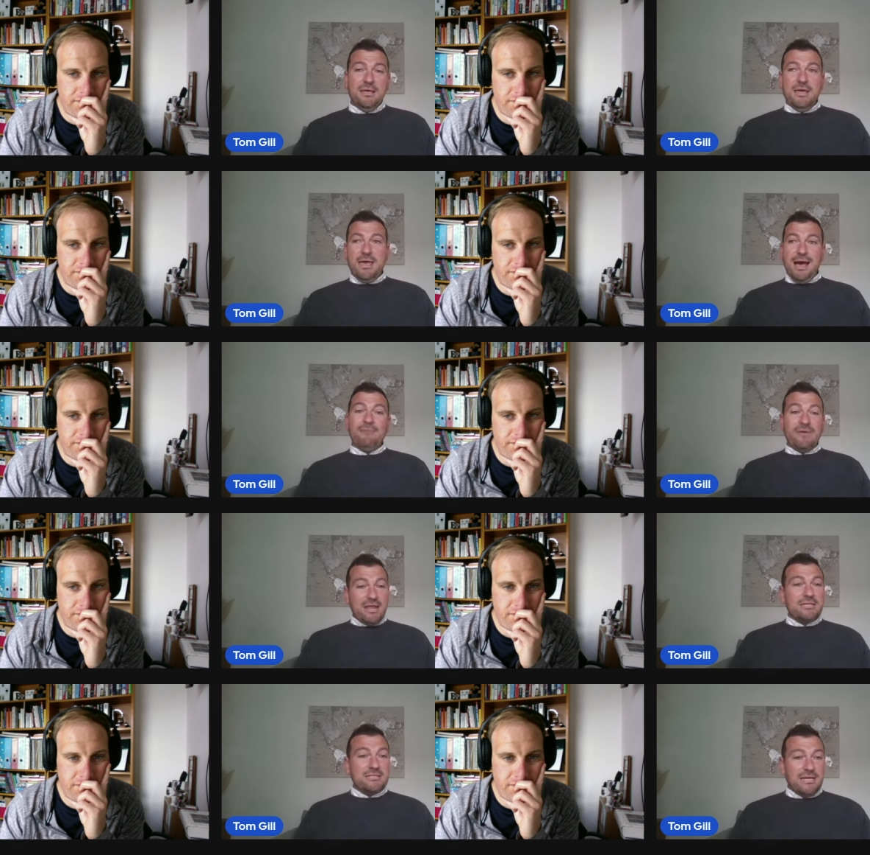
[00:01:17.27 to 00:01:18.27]
Speaker 1: Uh, I'm
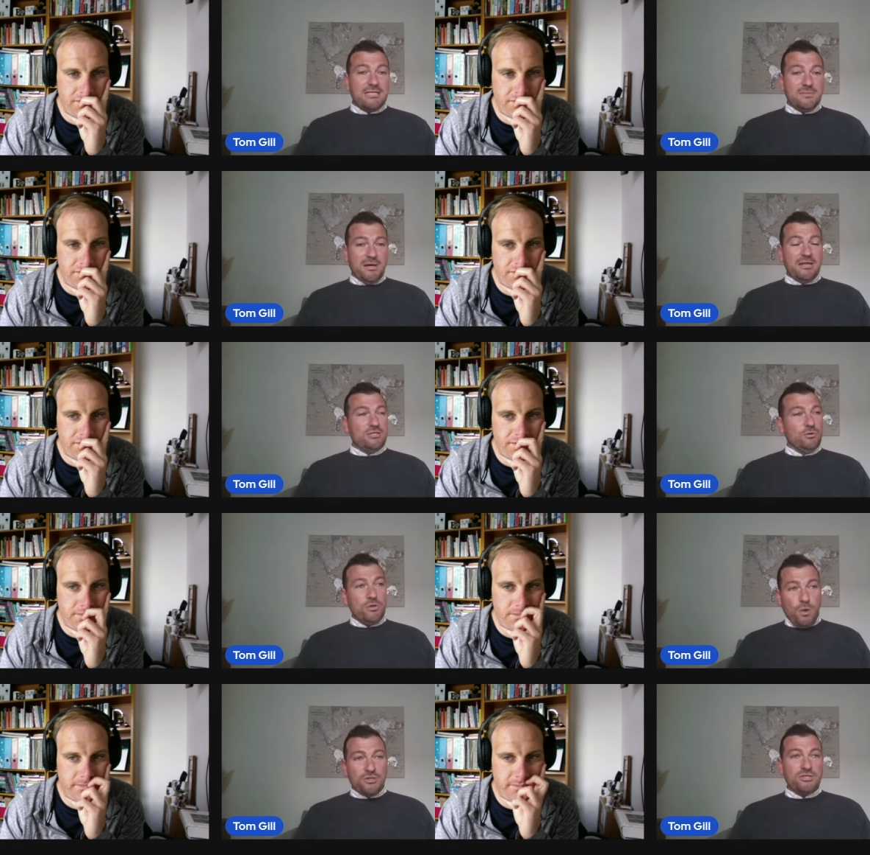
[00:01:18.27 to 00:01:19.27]
very excited about it. It's
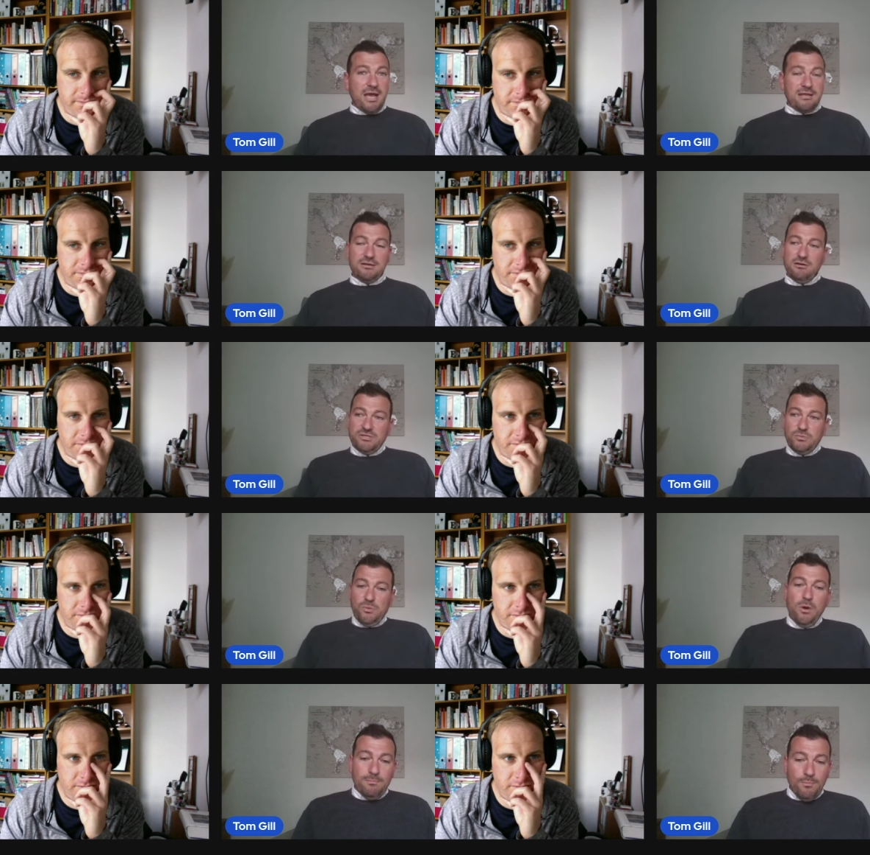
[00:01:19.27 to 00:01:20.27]
only one signing, and obviously we
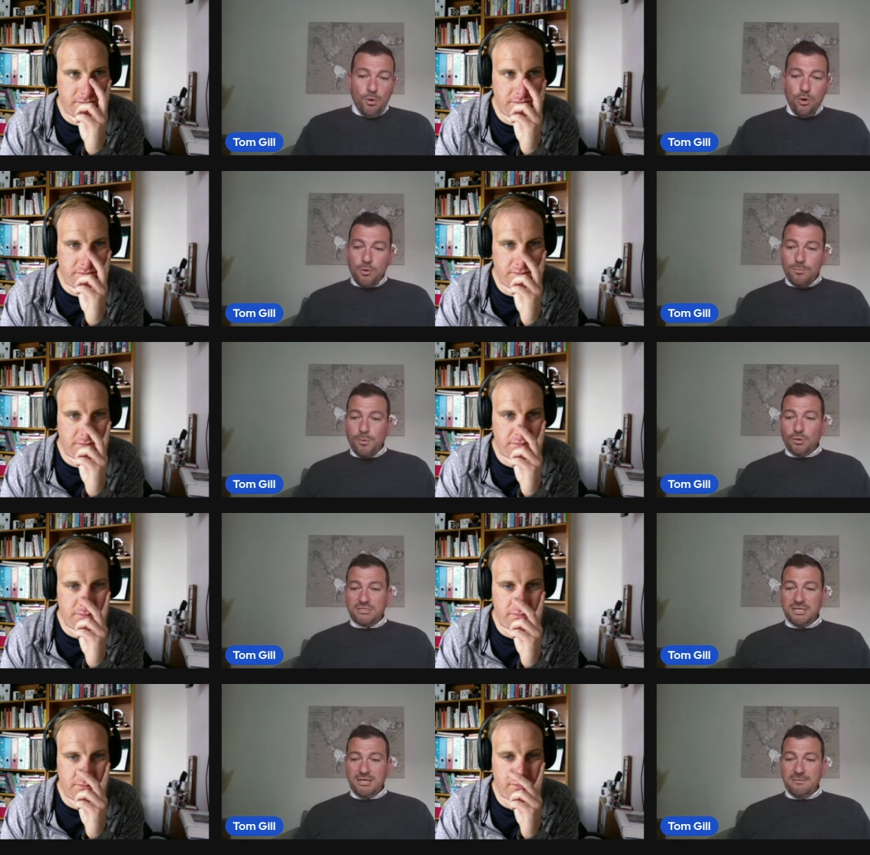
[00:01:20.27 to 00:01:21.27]
want more,
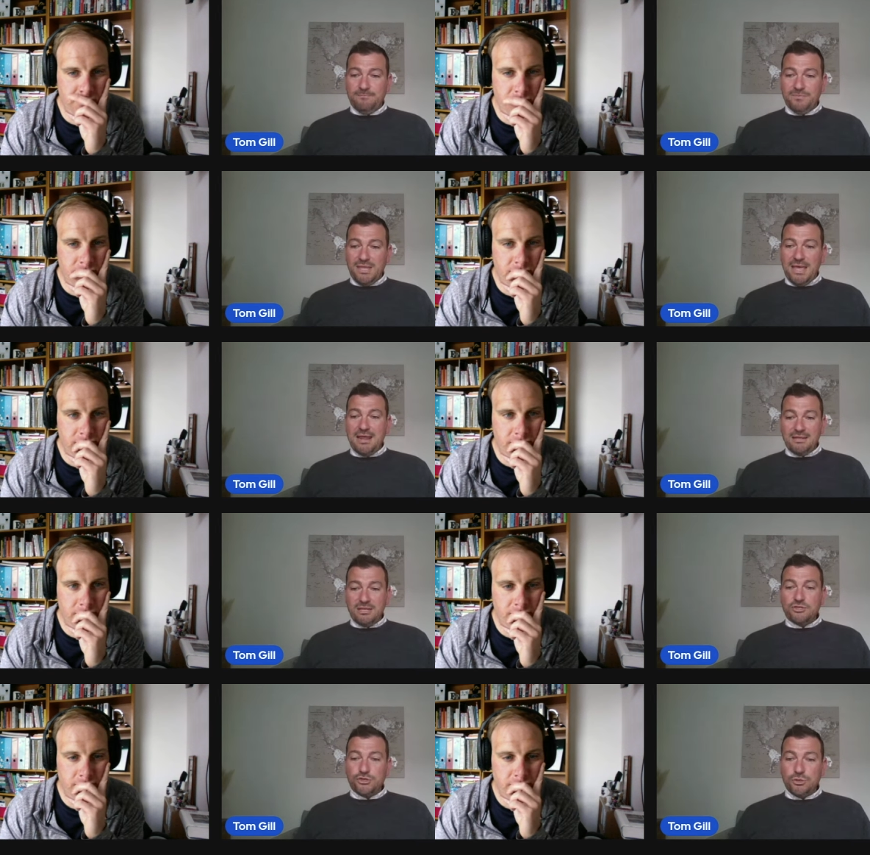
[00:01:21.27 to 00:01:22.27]
but um, early
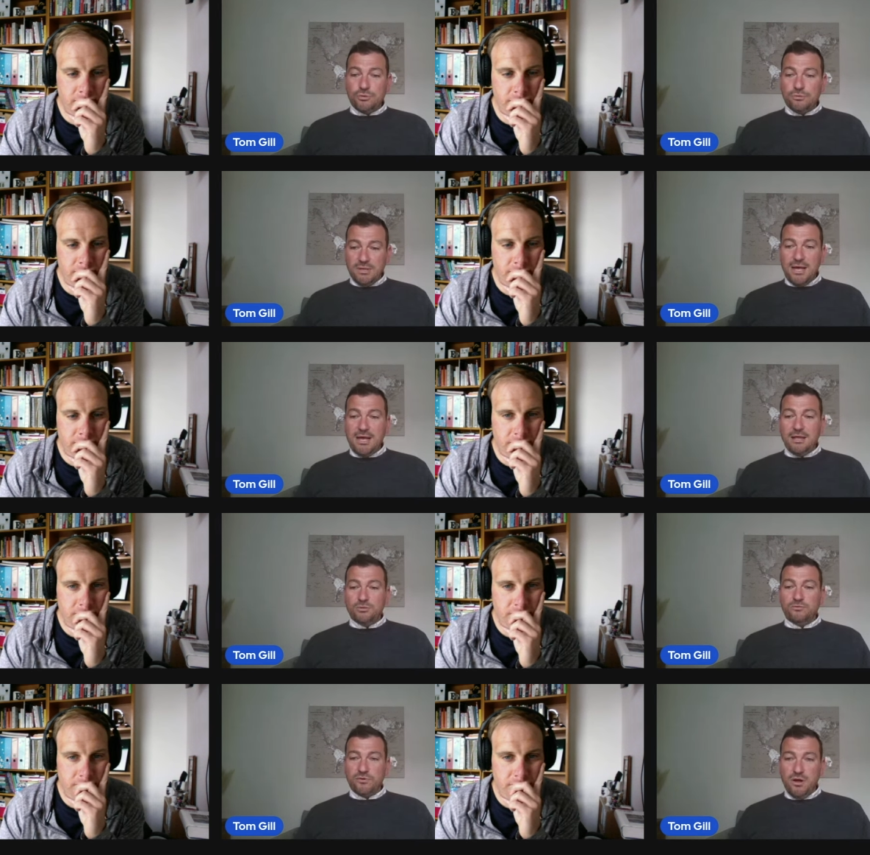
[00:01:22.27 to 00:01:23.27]
in June,
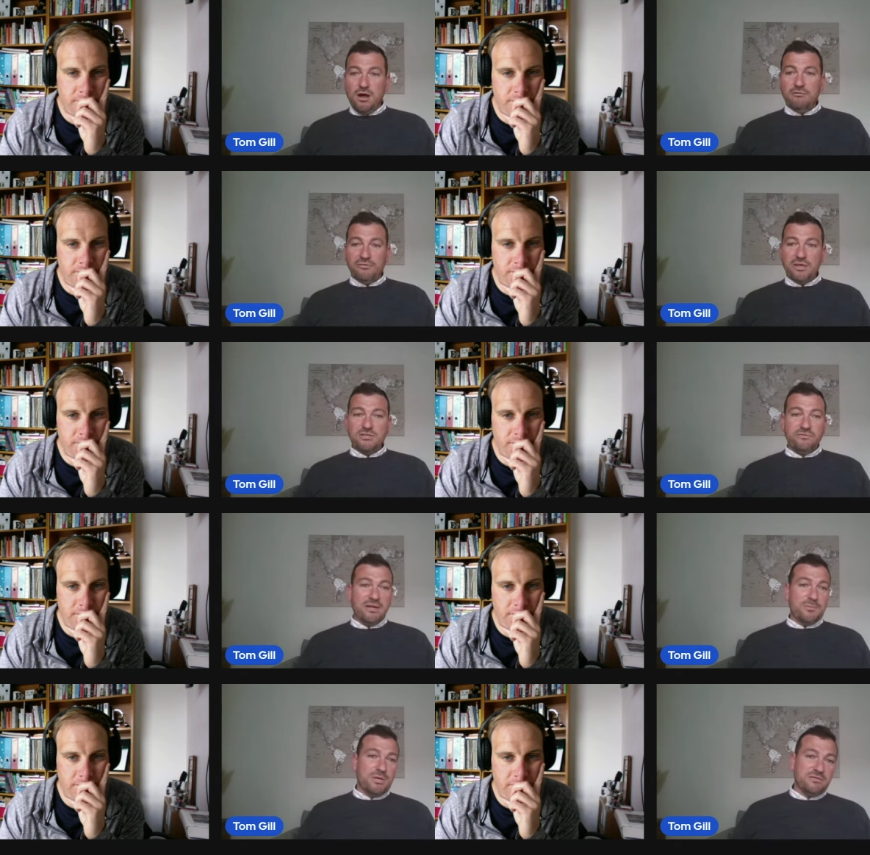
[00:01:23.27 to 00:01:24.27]
and we've got our first
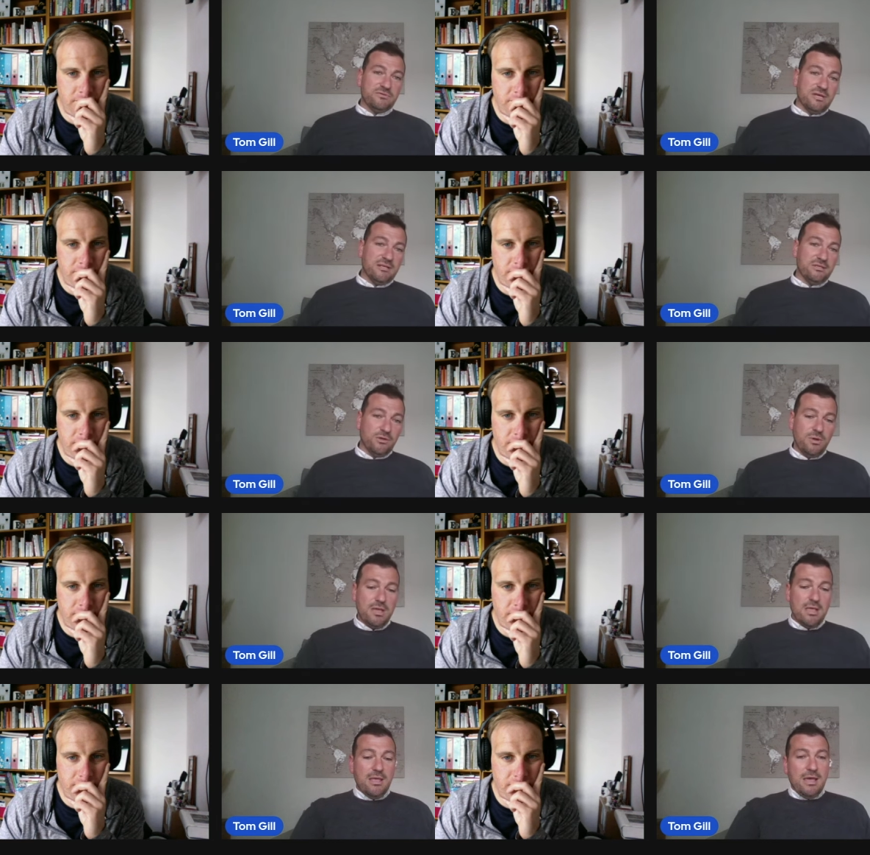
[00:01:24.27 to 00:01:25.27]
very impressive sign. So
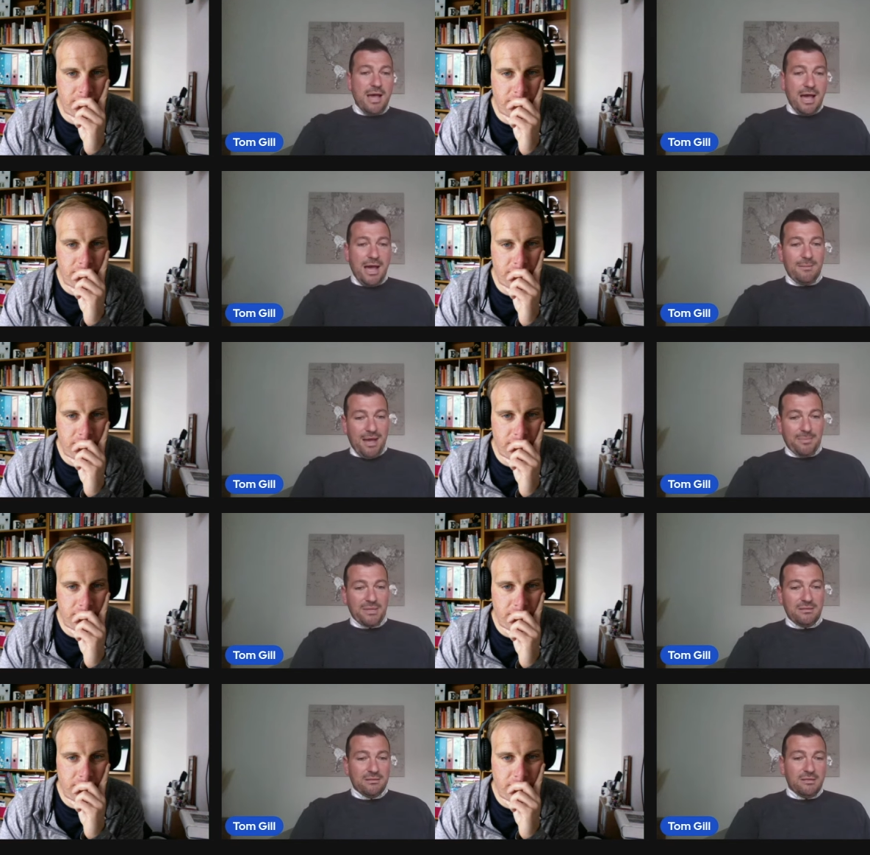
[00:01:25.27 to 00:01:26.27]
I'm
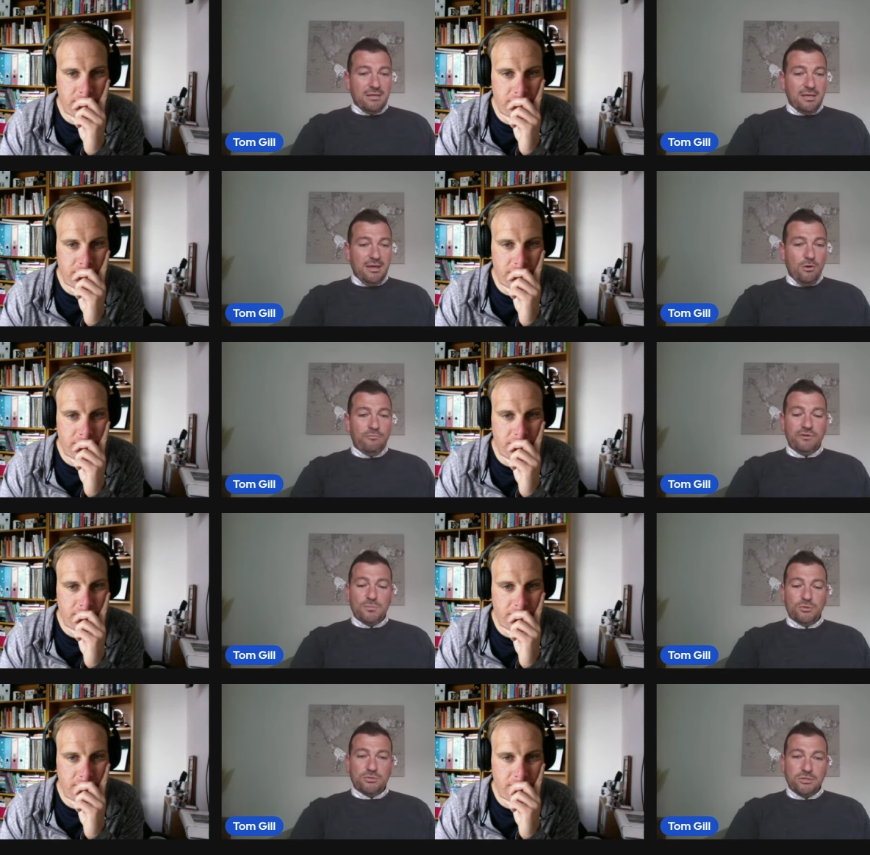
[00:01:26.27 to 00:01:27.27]
happy. Uh, hopefully,
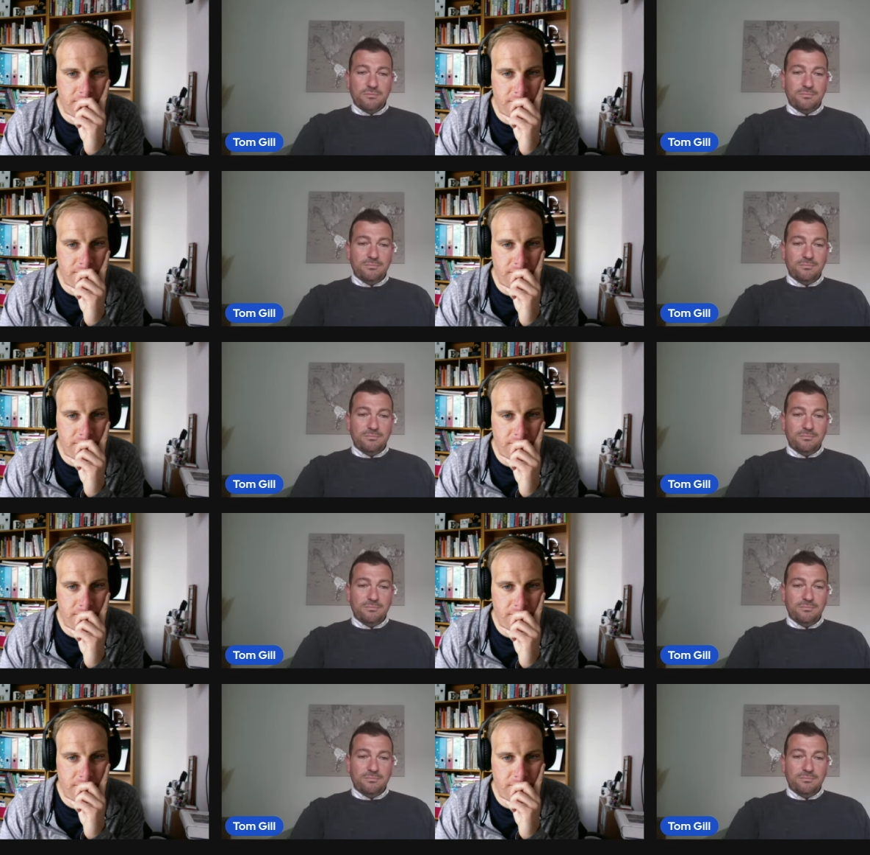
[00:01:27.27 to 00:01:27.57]
more to come